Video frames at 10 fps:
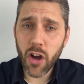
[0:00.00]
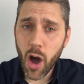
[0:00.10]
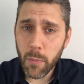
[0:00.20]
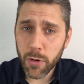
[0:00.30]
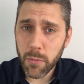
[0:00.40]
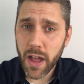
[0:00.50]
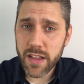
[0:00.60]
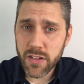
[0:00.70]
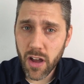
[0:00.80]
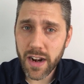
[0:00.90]
to
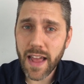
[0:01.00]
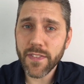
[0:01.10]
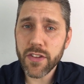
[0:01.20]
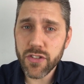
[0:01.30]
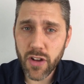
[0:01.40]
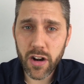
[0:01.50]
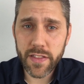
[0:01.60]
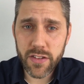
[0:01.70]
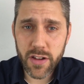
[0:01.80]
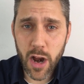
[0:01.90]
compromise on at the start
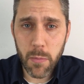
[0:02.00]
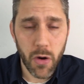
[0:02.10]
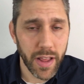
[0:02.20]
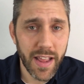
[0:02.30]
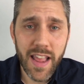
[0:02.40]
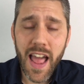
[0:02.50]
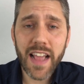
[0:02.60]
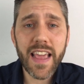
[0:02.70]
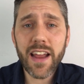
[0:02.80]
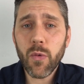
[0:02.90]
of the ceremony.
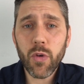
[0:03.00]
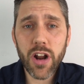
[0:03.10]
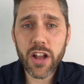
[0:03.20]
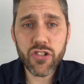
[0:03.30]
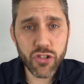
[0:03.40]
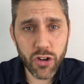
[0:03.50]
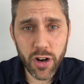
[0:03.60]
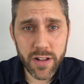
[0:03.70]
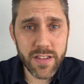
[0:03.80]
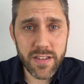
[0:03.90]
Again, we're not
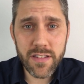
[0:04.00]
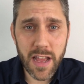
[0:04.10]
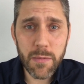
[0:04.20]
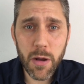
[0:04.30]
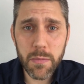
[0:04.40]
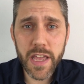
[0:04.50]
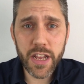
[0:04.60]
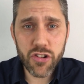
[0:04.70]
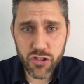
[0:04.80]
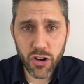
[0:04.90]
jerks. This is not about
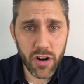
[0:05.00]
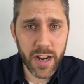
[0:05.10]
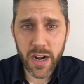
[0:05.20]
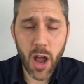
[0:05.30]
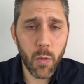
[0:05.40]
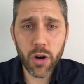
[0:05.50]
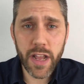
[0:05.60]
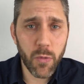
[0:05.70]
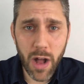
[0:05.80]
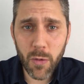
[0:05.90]
being a jerk and not
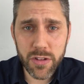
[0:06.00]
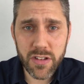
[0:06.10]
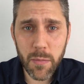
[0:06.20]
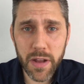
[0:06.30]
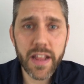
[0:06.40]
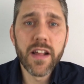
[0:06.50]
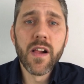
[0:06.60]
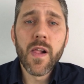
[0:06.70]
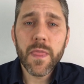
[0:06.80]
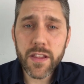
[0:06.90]
working well with somebody.
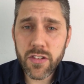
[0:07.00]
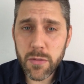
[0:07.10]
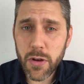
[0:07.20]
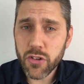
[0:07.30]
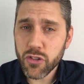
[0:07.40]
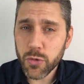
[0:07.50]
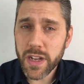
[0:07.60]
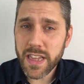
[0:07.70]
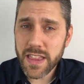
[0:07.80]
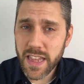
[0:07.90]
This is about
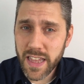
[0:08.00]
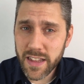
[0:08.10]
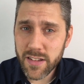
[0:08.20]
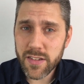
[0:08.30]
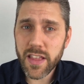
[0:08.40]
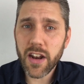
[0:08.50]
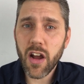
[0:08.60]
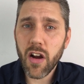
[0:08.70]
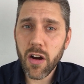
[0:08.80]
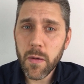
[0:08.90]
doing things that
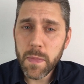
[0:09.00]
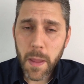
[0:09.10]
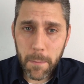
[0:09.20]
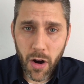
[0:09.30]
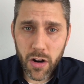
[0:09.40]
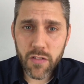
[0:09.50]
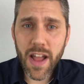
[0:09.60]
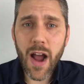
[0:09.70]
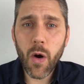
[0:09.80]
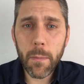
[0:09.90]
are part
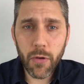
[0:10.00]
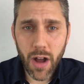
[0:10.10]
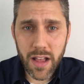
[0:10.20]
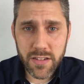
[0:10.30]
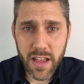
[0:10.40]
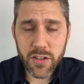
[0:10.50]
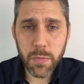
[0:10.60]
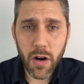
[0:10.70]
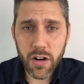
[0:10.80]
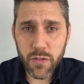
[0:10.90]
of our process,
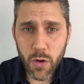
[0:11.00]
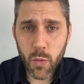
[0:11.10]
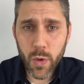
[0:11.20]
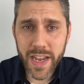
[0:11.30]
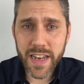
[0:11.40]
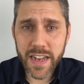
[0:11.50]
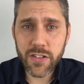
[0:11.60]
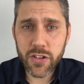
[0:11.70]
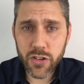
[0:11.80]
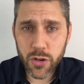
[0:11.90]
part of what we
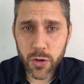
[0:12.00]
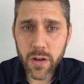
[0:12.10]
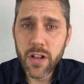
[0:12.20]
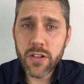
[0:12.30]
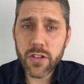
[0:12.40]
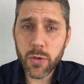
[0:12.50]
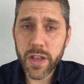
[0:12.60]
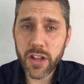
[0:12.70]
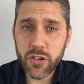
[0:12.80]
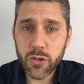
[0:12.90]
need to do so that
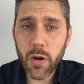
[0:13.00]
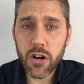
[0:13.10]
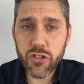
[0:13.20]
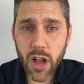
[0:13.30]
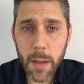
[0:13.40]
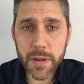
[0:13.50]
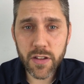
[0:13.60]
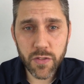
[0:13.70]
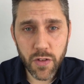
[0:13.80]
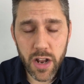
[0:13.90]
we can do our job
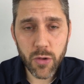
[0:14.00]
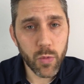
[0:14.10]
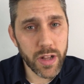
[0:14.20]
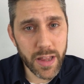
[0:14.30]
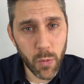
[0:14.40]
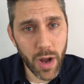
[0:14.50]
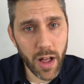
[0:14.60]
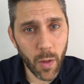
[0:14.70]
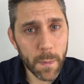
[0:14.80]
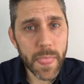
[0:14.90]
at the front really
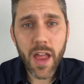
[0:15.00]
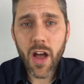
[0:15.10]
well.